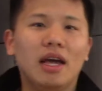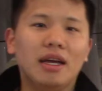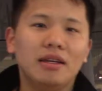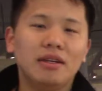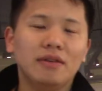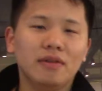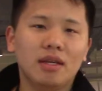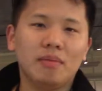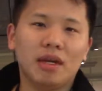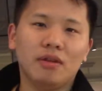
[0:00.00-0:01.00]

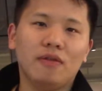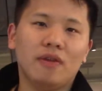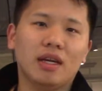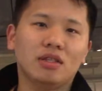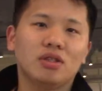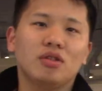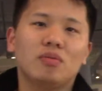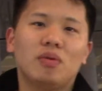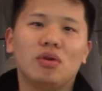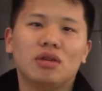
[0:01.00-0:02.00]
additively
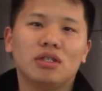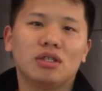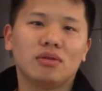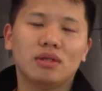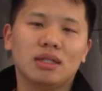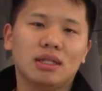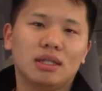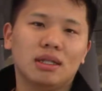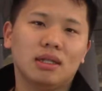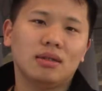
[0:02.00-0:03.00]
manufactured porous
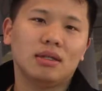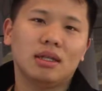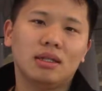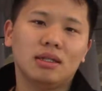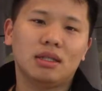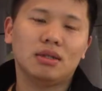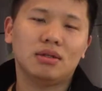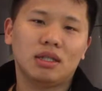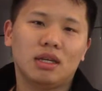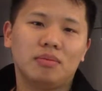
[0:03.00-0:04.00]
316L stainless steel
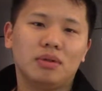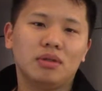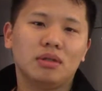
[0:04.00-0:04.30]
sample.